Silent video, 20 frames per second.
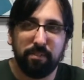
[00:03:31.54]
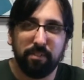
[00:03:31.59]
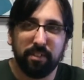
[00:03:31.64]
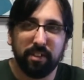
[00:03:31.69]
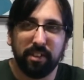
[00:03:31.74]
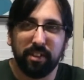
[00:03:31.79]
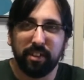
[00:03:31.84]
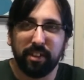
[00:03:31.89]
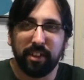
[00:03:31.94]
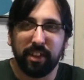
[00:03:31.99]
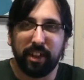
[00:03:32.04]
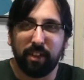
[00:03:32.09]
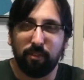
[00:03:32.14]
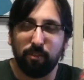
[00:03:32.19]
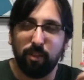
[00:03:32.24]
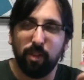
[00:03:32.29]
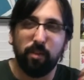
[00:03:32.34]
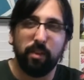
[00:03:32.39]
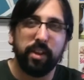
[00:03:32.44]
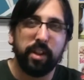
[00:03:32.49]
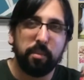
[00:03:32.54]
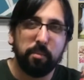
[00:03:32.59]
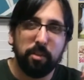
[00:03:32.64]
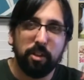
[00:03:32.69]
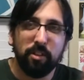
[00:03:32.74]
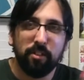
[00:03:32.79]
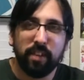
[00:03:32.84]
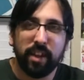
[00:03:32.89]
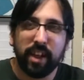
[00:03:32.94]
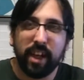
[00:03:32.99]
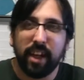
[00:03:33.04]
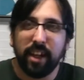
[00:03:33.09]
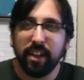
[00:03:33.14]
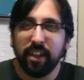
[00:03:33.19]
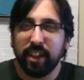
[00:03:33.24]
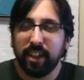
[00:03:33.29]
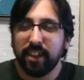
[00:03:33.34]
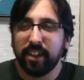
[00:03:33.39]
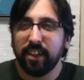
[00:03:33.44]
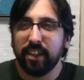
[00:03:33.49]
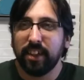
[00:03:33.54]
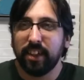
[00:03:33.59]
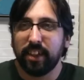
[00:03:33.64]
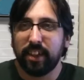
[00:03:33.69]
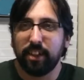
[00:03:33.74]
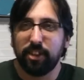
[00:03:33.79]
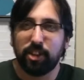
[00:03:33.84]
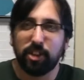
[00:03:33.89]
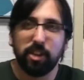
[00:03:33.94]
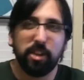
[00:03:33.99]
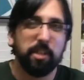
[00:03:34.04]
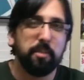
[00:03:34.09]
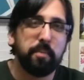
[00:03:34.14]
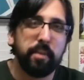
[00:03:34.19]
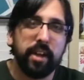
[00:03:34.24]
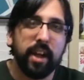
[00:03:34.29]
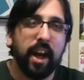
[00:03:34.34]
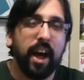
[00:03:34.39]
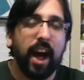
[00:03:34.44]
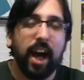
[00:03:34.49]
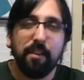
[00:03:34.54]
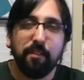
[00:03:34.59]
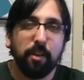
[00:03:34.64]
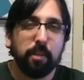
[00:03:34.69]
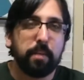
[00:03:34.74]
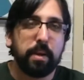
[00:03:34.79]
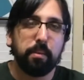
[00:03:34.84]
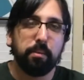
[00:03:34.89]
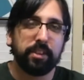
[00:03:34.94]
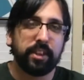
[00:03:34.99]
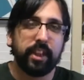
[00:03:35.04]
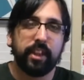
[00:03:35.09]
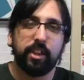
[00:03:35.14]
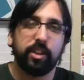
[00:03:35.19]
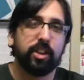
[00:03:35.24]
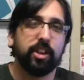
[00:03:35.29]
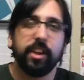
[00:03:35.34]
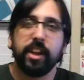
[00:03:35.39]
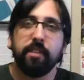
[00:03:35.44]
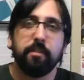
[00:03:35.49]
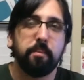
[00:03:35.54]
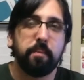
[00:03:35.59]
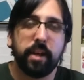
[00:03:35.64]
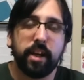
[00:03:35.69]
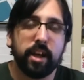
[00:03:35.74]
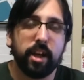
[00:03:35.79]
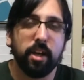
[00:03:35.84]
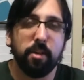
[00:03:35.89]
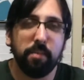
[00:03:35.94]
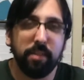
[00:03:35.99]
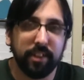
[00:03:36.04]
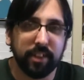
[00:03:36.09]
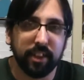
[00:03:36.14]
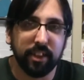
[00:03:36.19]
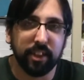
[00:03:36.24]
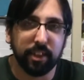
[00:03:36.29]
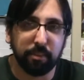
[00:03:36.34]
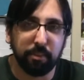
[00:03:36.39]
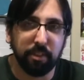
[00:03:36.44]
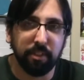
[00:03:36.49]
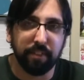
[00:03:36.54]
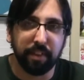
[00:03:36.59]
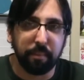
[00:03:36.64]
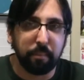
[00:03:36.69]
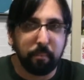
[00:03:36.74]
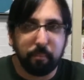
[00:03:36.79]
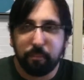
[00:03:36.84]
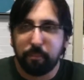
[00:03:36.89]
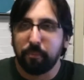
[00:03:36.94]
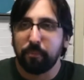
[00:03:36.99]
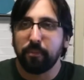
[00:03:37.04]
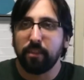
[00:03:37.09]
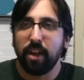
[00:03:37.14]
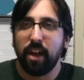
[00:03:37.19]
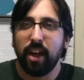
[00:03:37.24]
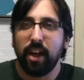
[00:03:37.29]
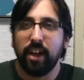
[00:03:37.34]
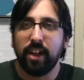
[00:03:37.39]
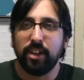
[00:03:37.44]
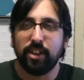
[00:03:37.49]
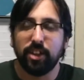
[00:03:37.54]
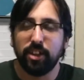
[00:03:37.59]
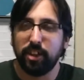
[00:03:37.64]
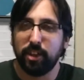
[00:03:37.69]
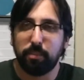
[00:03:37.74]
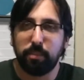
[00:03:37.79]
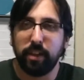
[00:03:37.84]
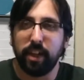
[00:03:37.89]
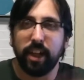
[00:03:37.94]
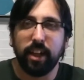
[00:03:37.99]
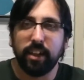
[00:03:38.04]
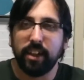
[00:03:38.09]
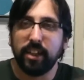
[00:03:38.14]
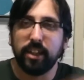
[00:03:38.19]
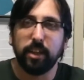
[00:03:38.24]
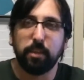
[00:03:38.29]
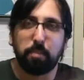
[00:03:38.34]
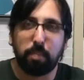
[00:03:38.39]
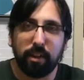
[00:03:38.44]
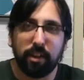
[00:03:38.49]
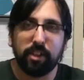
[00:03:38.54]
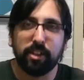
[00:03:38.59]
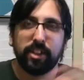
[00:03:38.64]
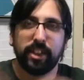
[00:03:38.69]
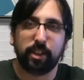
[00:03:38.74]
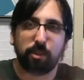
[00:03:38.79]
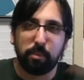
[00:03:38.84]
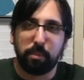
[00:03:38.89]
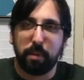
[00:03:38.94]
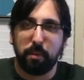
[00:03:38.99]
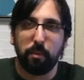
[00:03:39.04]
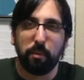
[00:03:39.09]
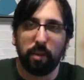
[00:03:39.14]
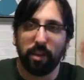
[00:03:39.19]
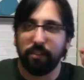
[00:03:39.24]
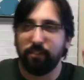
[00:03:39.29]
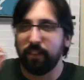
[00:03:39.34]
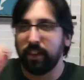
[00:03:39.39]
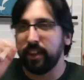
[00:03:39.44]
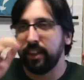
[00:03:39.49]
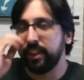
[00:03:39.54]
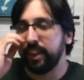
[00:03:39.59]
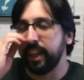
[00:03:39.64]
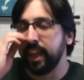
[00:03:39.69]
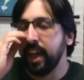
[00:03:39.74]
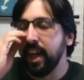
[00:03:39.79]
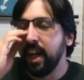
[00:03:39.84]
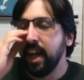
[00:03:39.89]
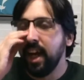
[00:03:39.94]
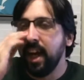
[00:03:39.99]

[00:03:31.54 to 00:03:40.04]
or like, ruined the movie, and like, like, there shouldn't have been. I've heard people say there shouldn't even be humans in this movie. And it should just been aliens and the predators, that's what people want to fucking see.